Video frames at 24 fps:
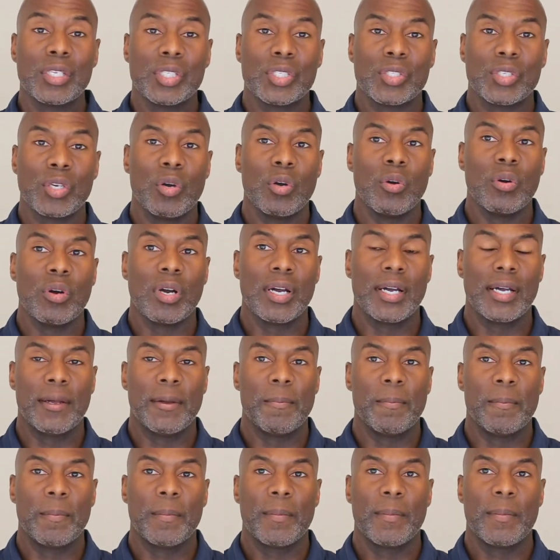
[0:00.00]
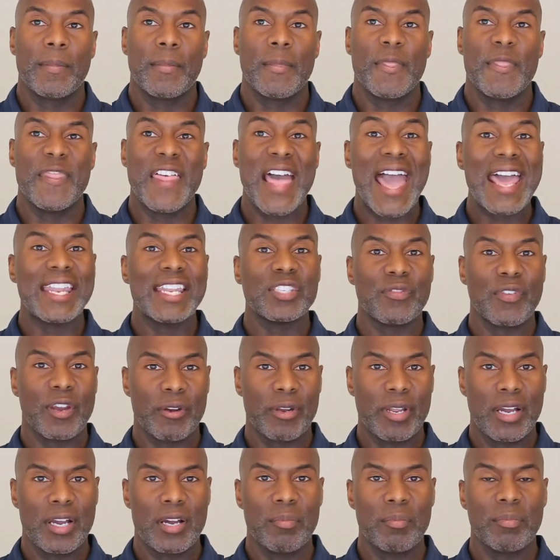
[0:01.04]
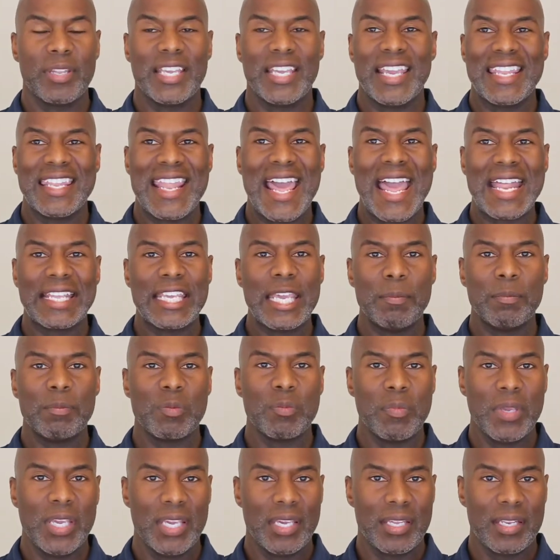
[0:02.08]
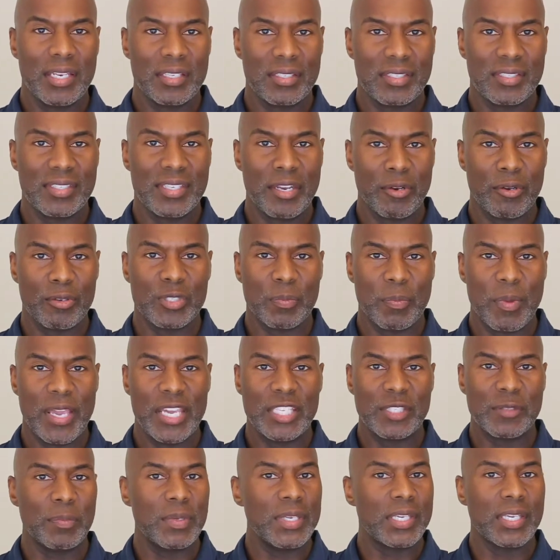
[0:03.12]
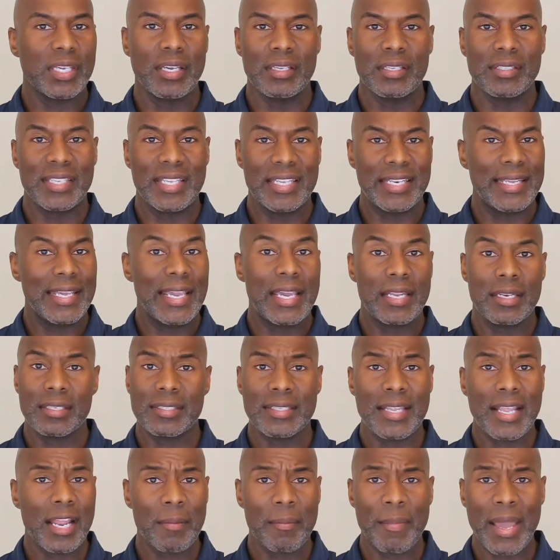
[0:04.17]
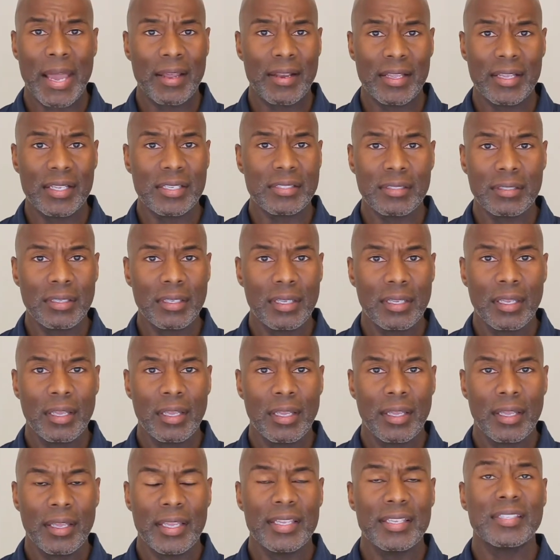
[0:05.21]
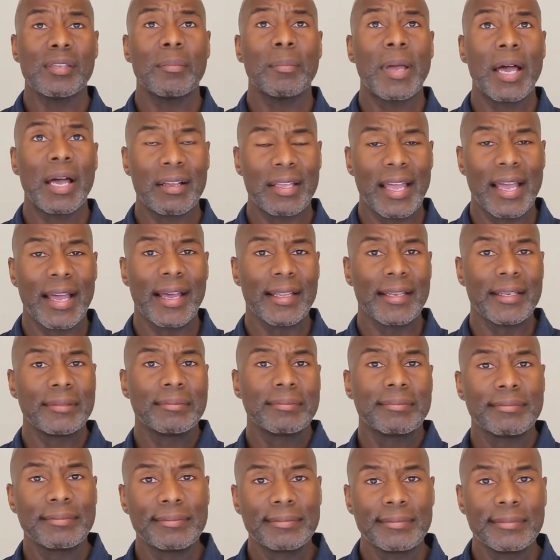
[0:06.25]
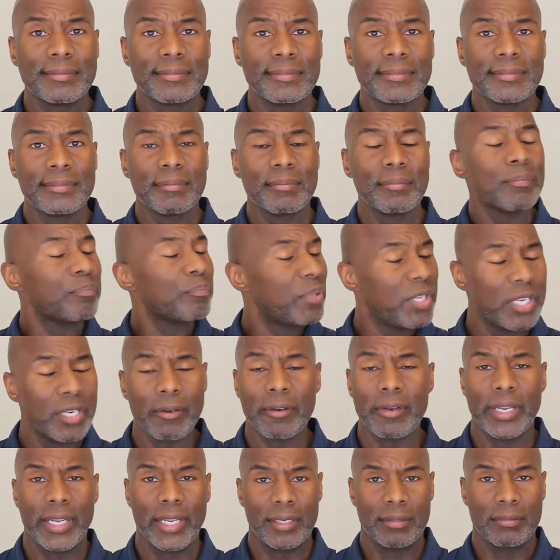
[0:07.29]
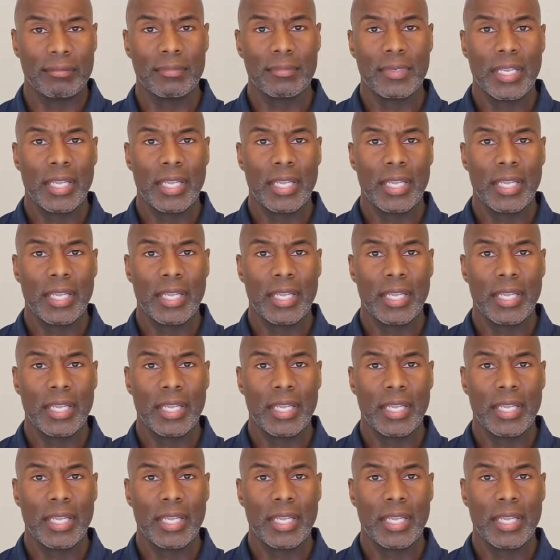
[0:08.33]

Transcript: So that is very humbling, and that keeps me in a centered space because in the end, it's not about us. It's about God, period.